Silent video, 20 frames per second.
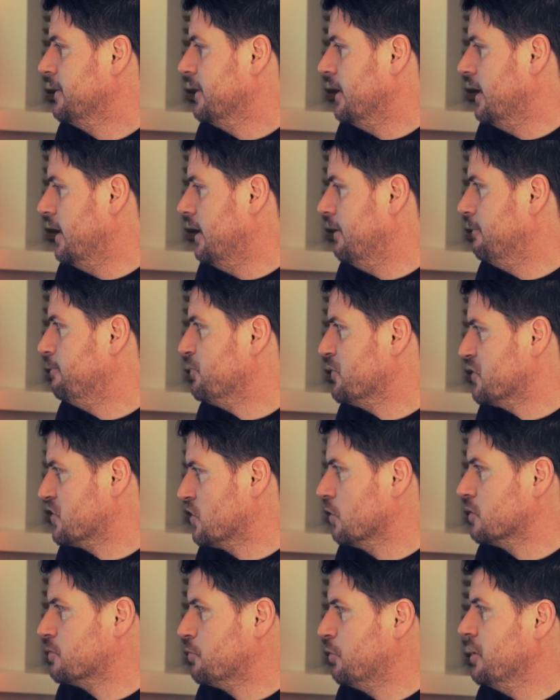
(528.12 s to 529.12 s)

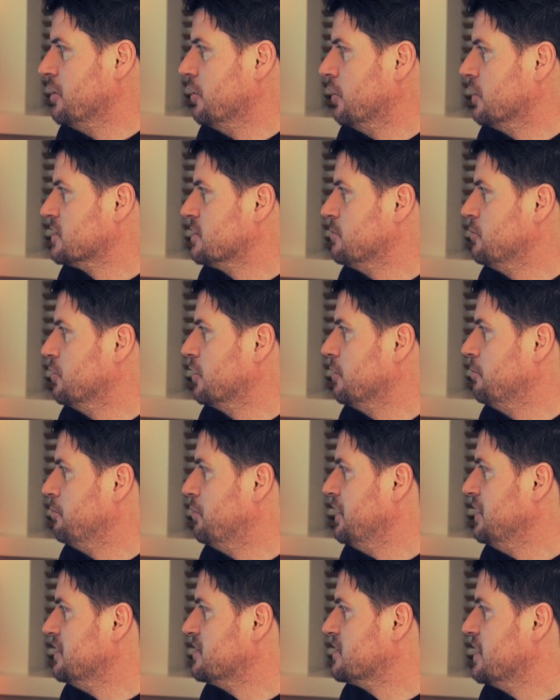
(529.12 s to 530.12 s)
So it's pretty awesome looking
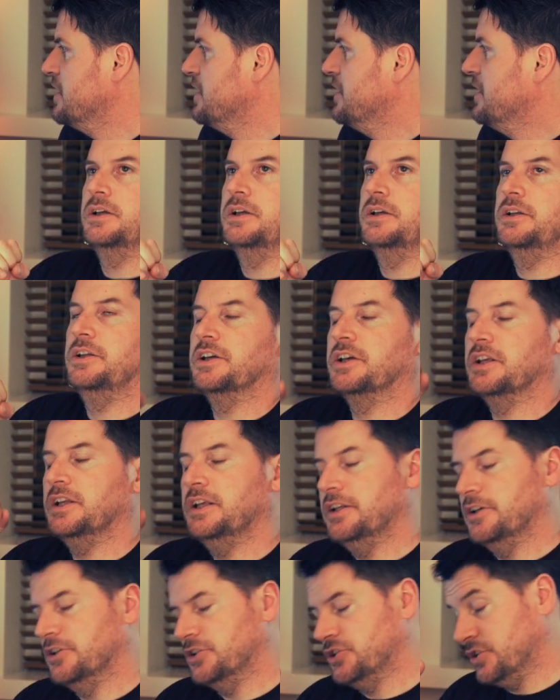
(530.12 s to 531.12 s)
beast. You can
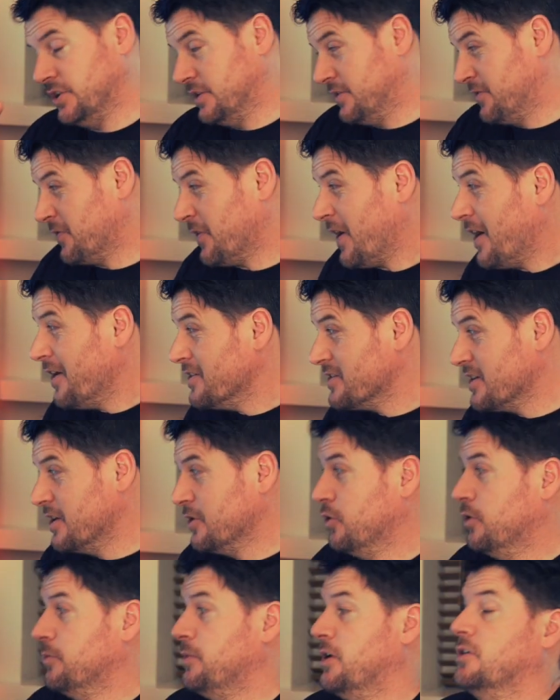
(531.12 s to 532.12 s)
either, as far as I
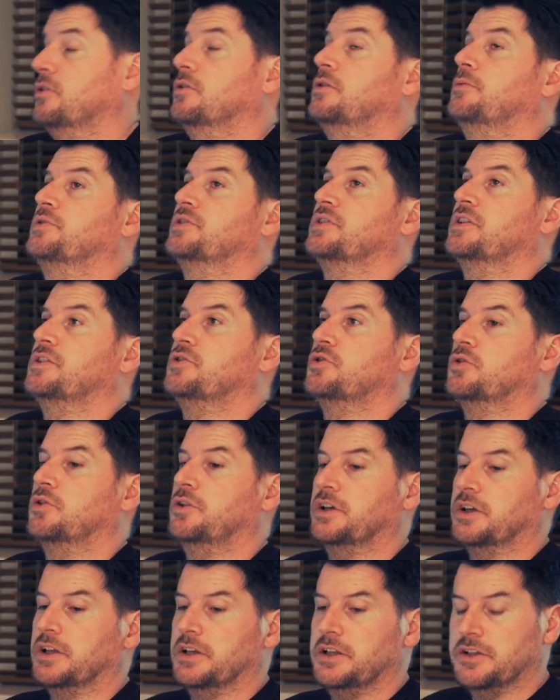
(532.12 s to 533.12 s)
know, I'm not 100% sure,
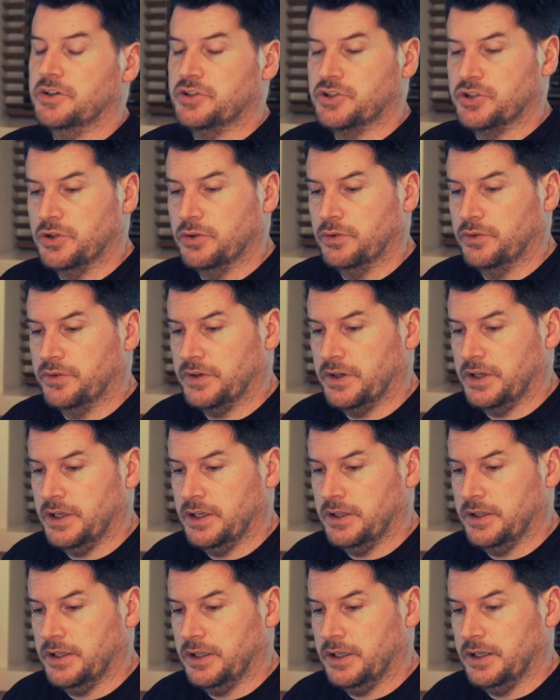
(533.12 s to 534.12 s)
you can either shoot
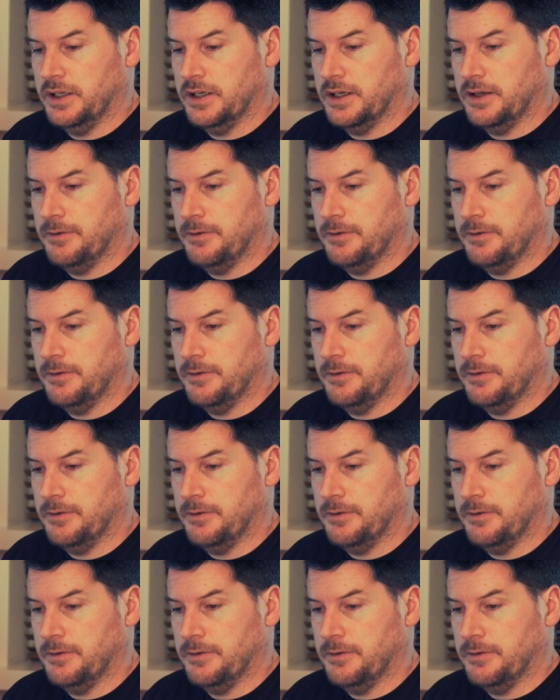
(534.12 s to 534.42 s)
in the